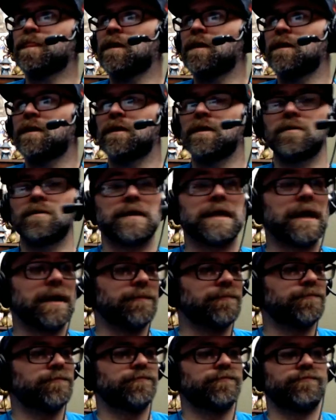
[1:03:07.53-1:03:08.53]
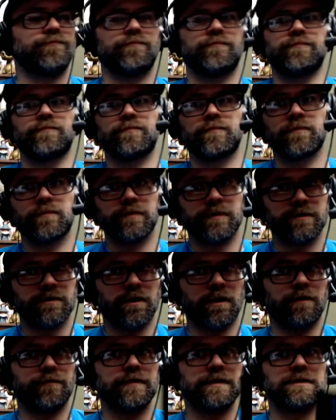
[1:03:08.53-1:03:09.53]
But yeah, this
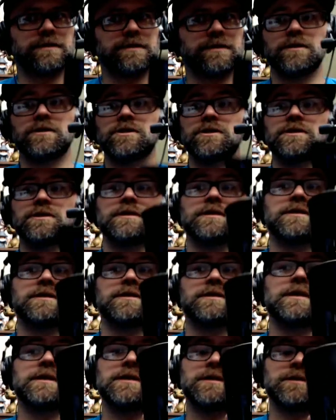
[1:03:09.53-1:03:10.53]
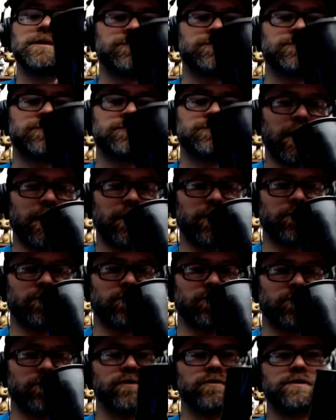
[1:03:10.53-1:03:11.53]
coffee is delicious. This is
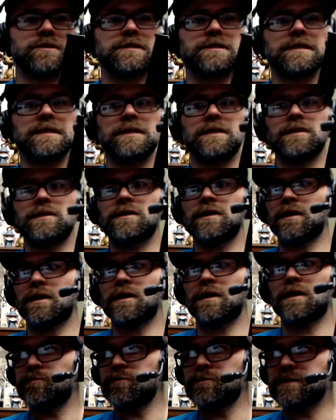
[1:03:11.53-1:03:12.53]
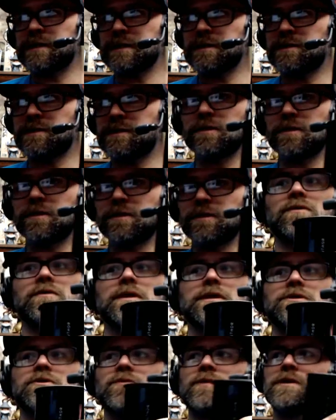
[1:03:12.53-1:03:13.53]
roasted a couple days ago. That's
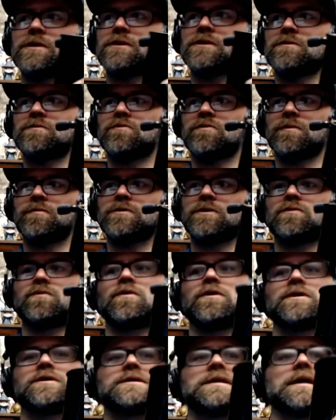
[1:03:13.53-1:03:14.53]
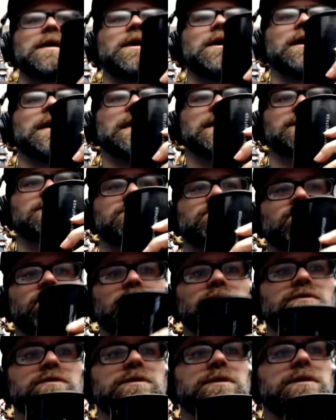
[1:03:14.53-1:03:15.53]
the way the subscription works. It's
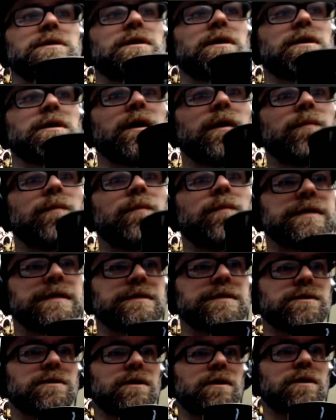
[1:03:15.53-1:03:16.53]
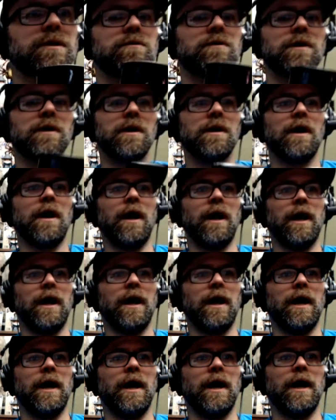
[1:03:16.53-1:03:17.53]
roasted a couple days ago,
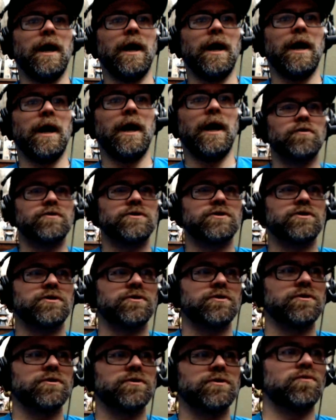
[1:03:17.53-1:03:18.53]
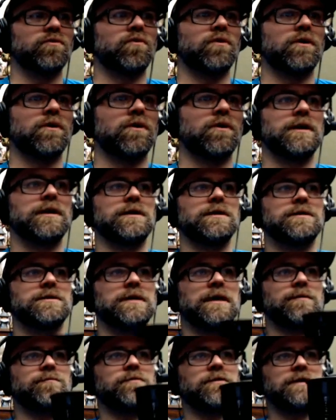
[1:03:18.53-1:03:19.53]
and the roaster was, I
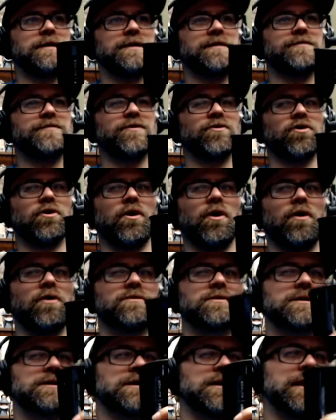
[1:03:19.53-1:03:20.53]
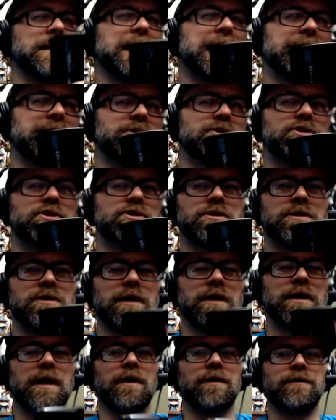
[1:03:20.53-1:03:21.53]
believe they're called Klatch,
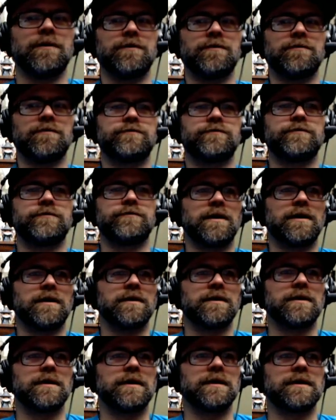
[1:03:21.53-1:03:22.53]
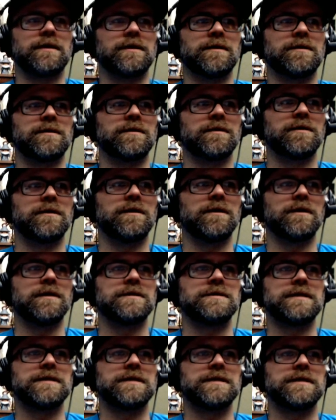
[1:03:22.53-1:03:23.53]
out of in
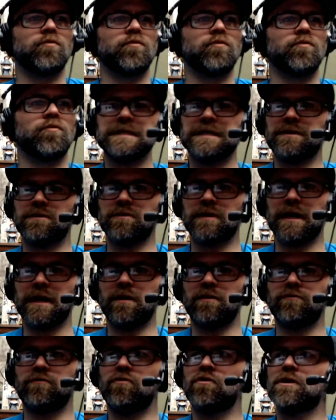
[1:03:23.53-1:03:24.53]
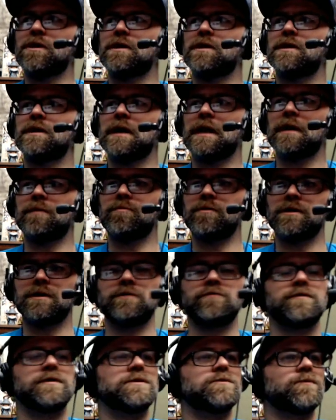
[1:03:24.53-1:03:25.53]
San Bernardino, California, I believe
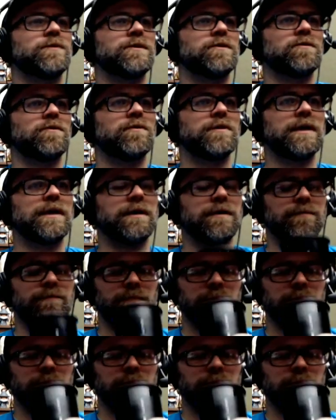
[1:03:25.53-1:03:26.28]
is where they're located.